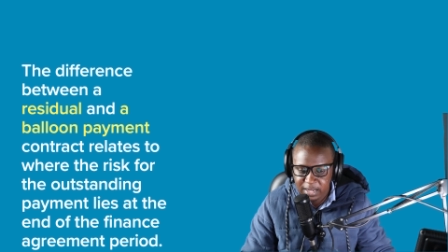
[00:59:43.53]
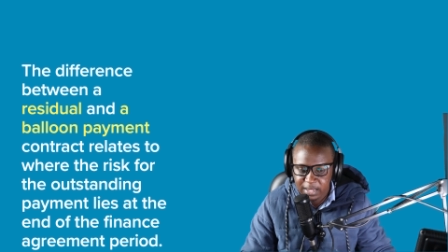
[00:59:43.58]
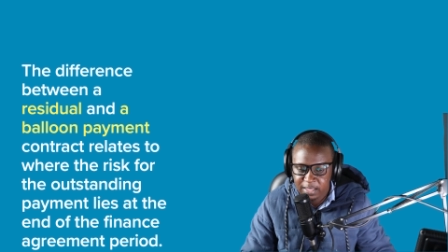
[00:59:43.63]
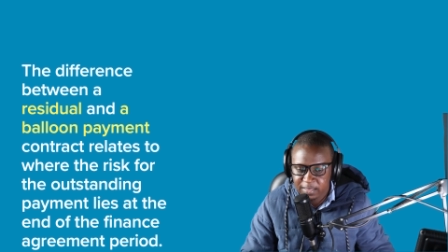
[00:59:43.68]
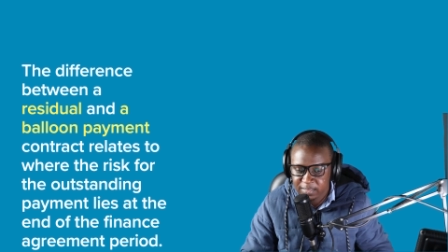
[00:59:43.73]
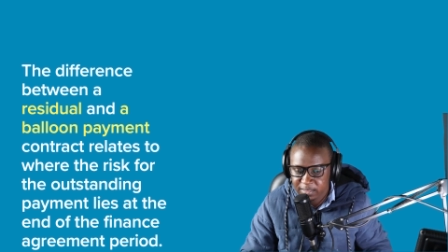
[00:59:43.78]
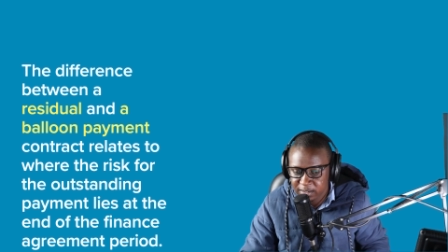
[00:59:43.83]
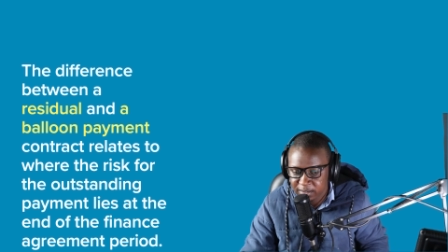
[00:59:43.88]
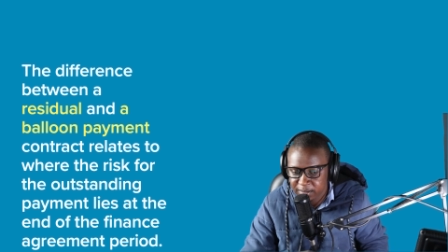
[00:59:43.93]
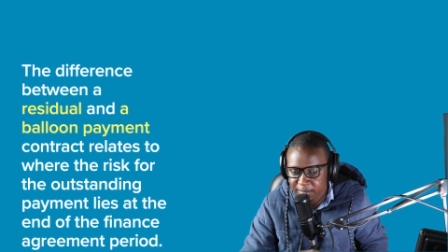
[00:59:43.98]
and
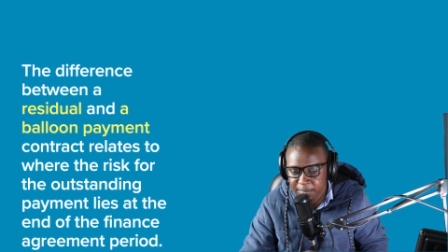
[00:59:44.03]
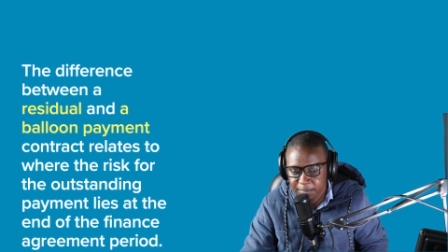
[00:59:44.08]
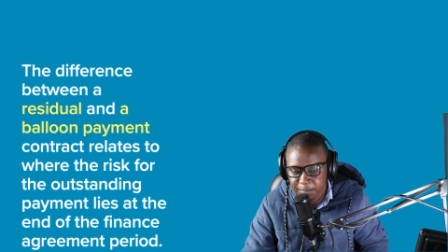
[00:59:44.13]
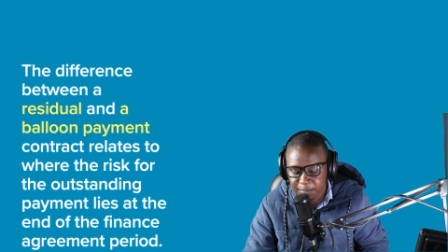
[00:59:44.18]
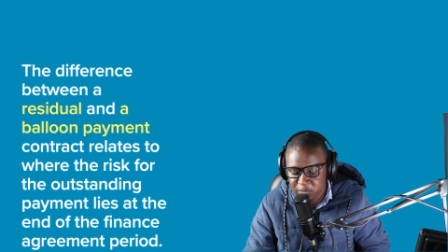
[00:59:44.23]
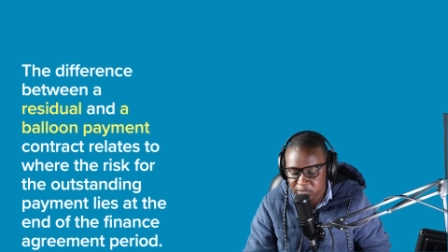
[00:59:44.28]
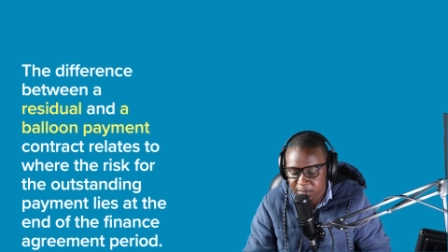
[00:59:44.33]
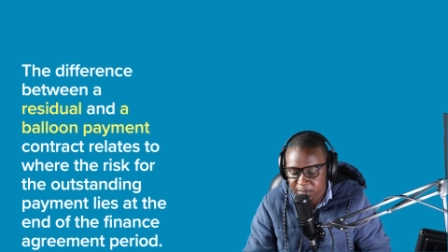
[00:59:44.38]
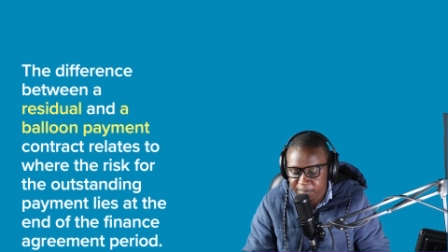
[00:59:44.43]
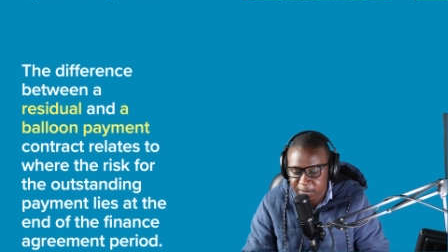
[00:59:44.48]
then with
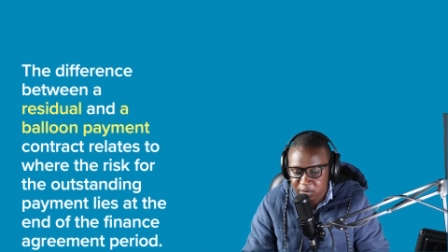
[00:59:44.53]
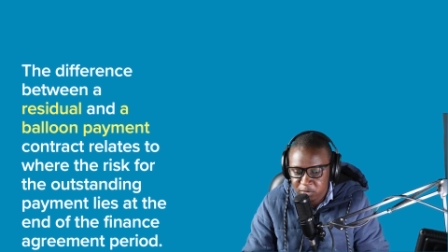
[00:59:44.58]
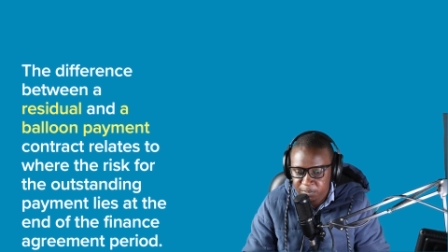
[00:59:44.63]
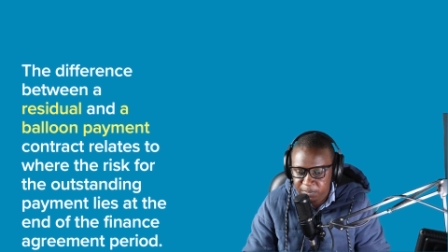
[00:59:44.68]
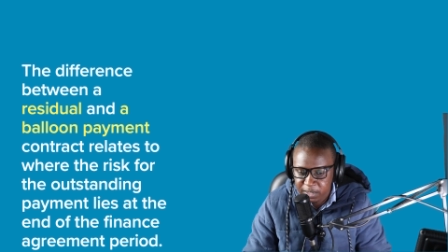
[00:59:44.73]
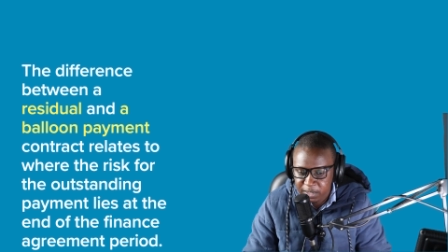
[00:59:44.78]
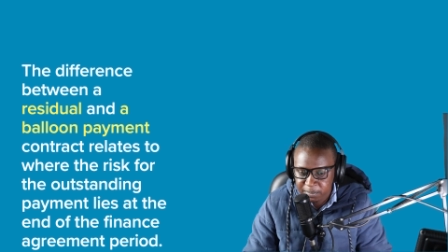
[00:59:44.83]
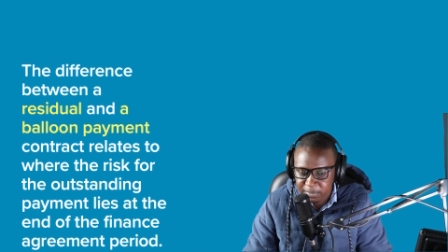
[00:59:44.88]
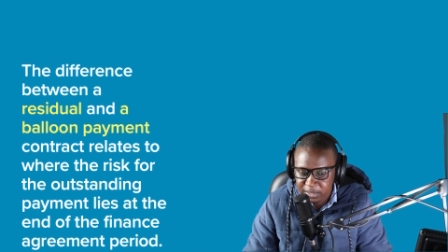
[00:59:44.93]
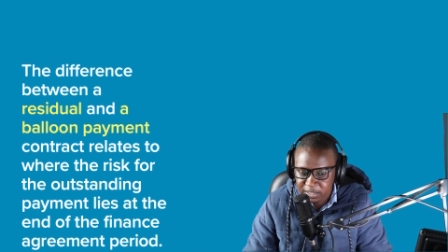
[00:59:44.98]
the balloon
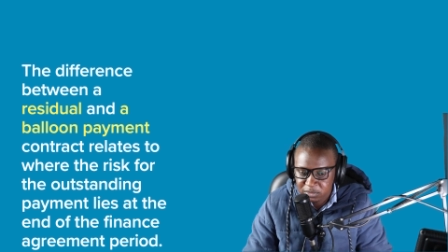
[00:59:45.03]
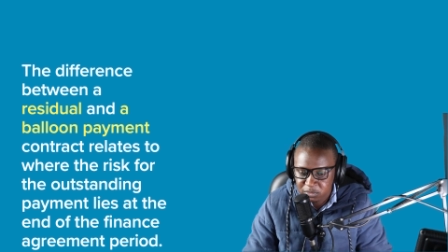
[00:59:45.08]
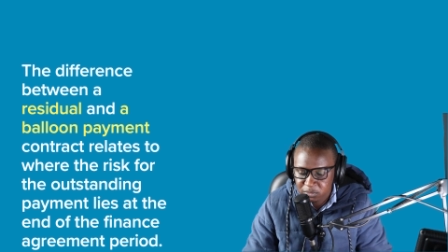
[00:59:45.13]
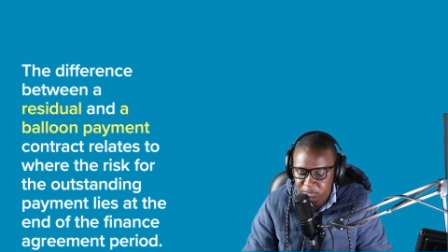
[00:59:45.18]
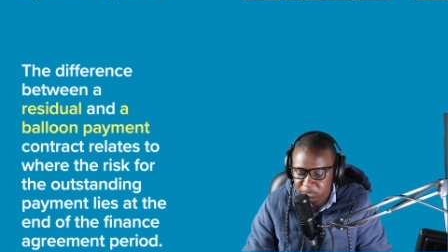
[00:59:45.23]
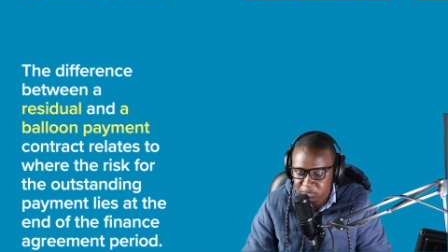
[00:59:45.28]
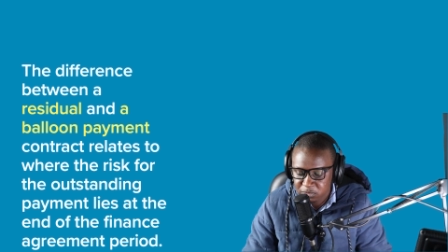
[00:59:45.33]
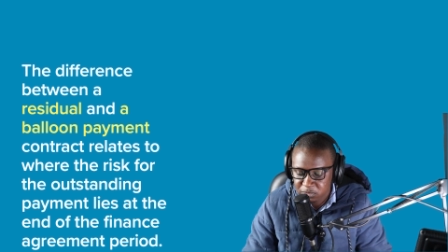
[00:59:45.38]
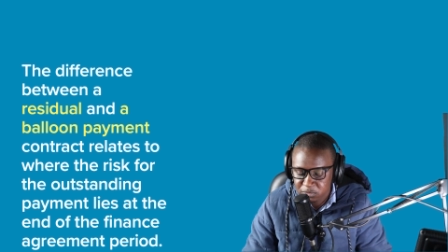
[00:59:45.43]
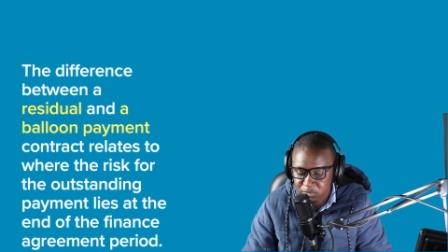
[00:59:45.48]
payment,
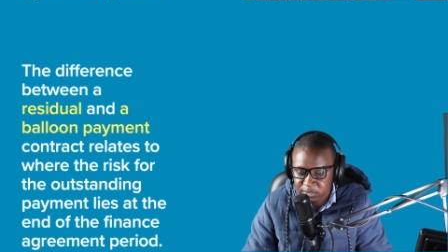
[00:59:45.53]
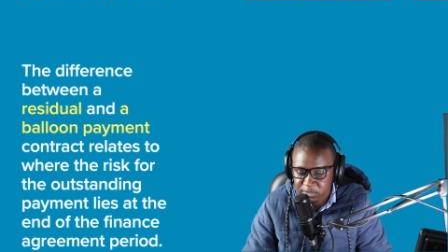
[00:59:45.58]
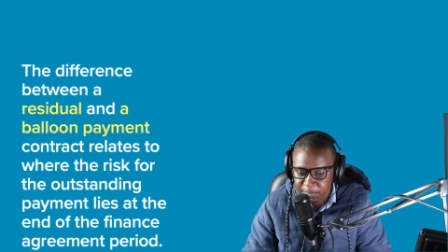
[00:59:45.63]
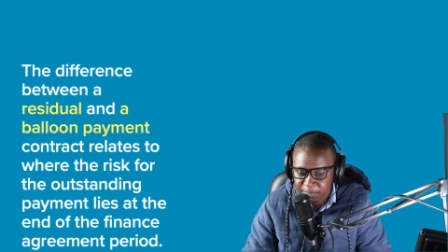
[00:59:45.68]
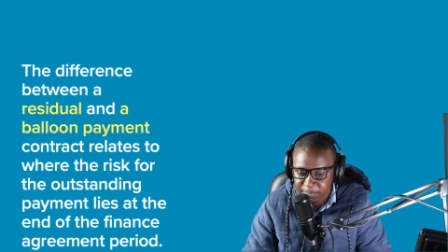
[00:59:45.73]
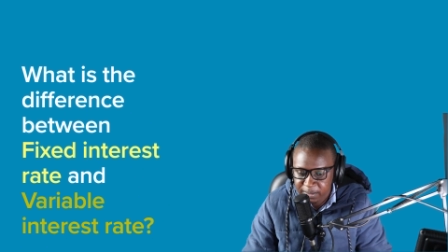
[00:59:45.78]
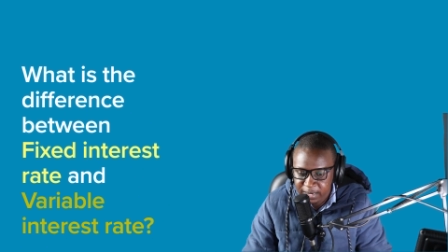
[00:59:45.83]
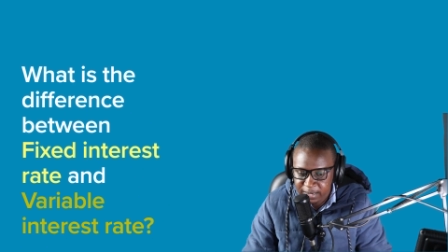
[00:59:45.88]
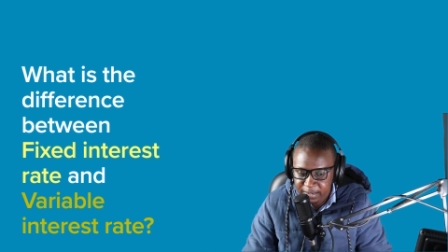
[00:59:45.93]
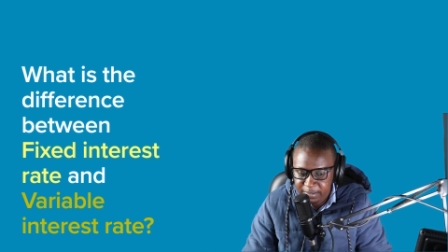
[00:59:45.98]
with you, the
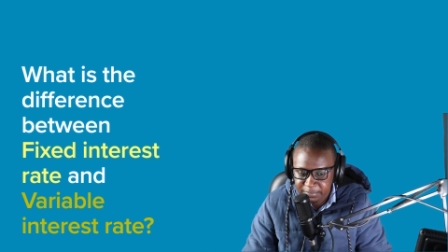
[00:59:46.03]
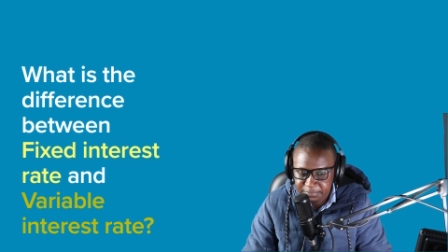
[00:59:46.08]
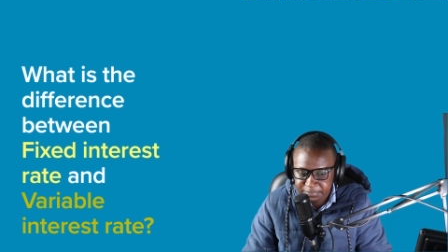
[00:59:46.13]
buyer.